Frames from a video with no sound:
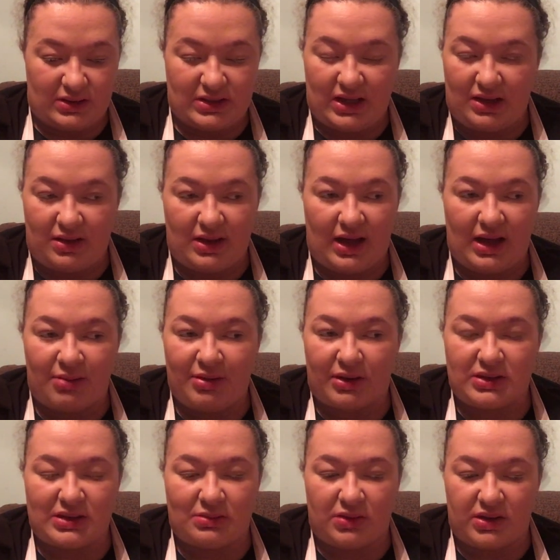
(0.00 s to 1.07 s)
say that about
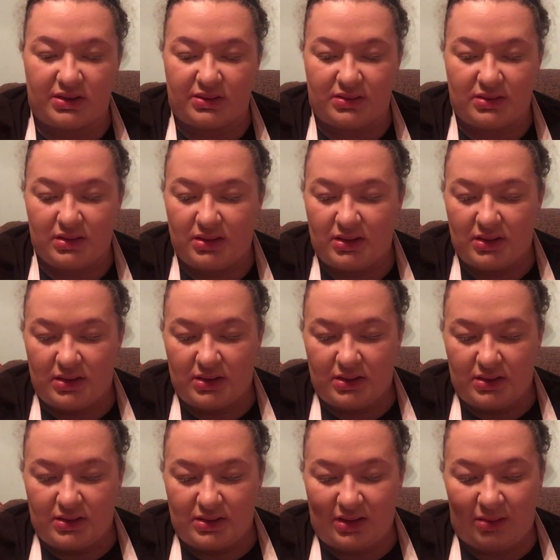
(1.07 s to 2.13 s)

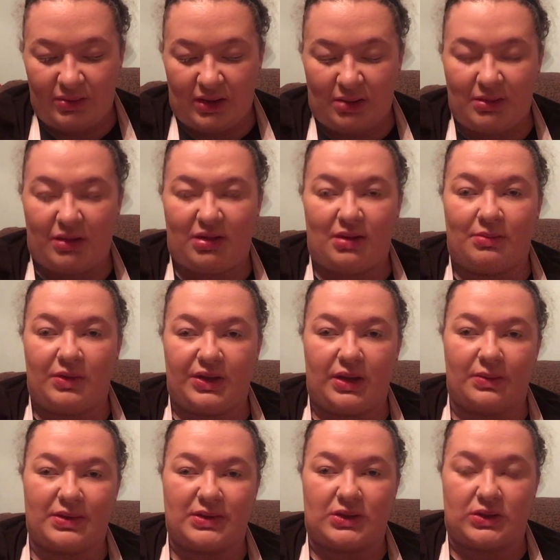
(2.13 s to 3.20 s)
something about someone that
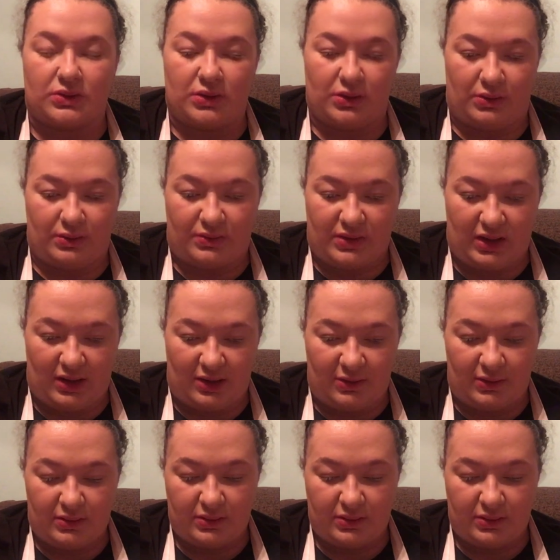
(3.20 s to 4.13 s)
wasn't true, you know?